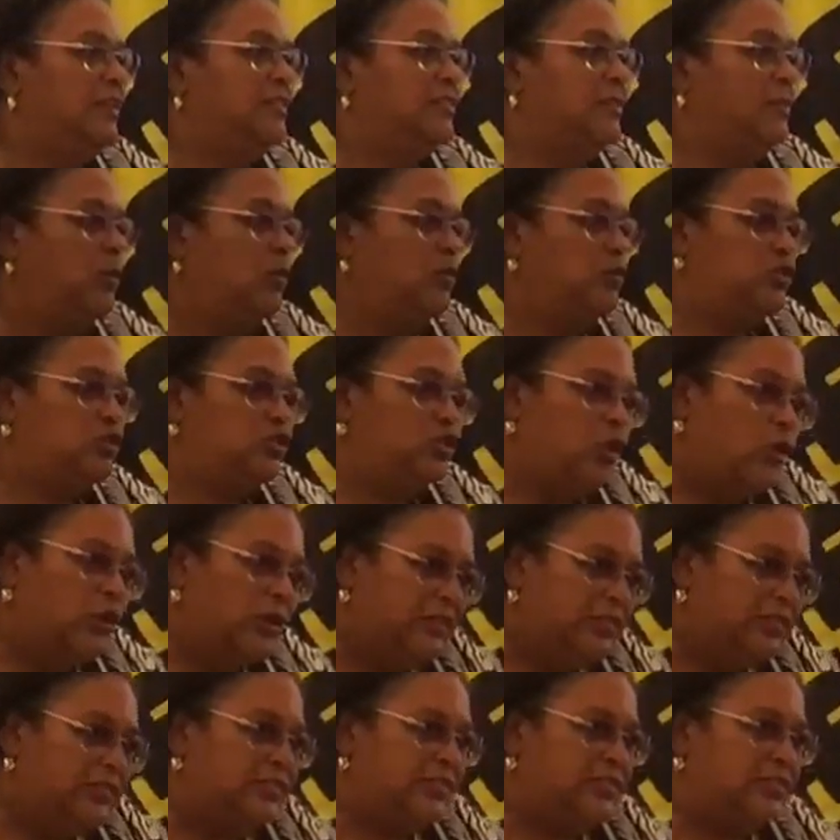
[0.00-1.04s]
is about
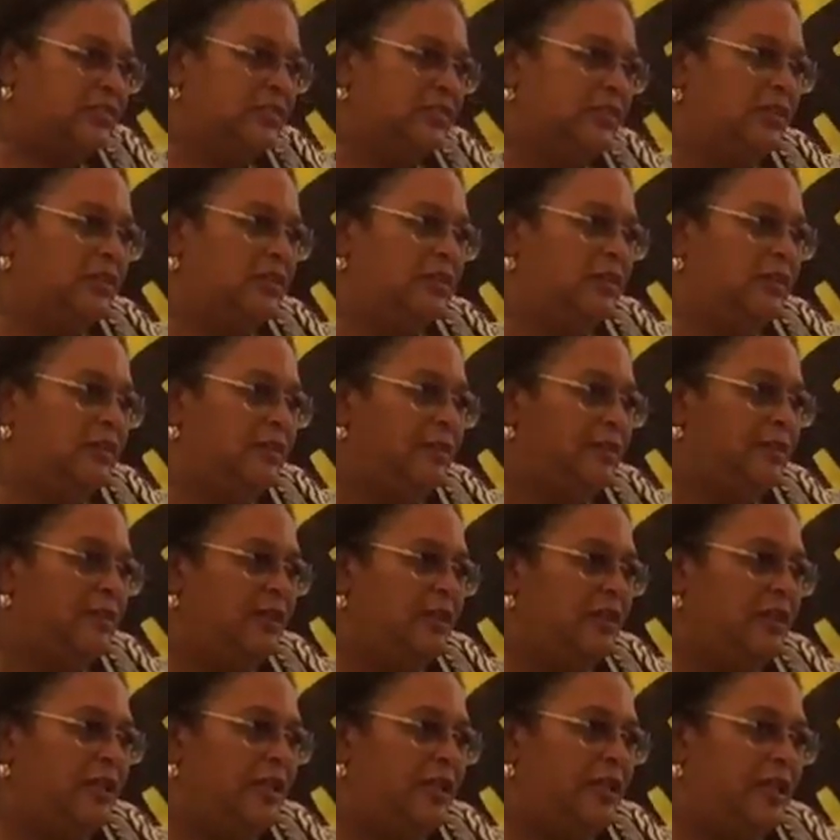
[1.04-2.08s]
choice,
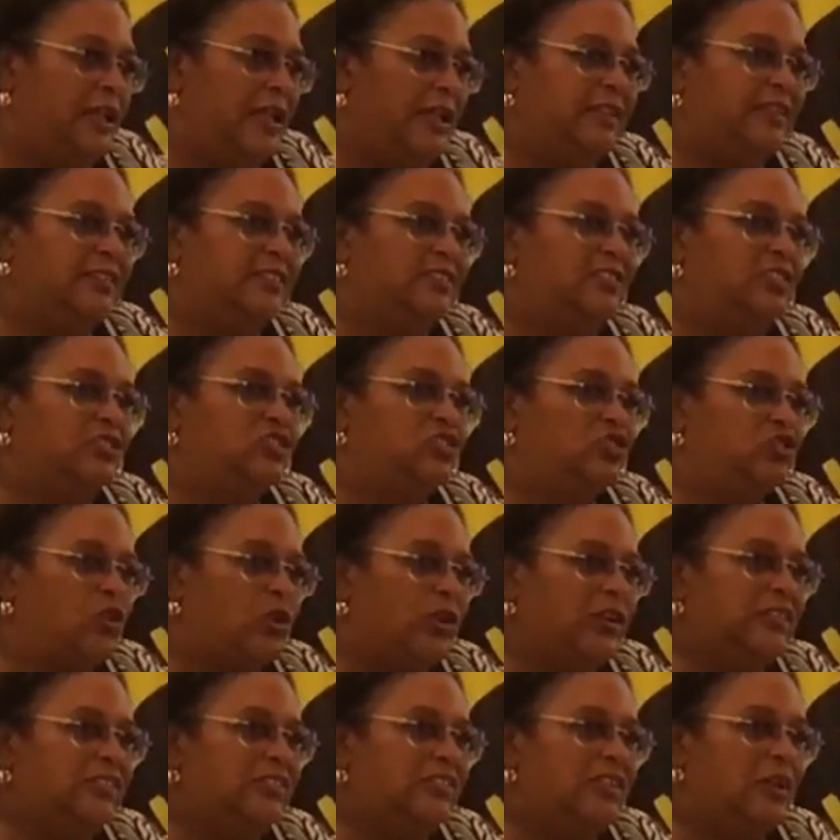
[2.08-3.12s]
it is the
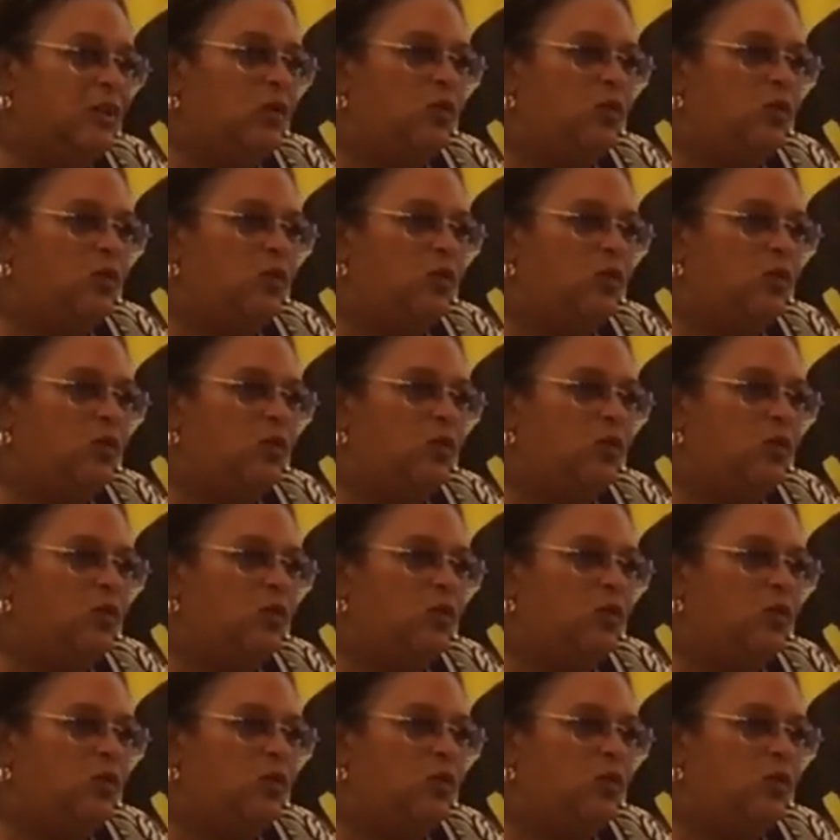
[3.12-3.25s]
choice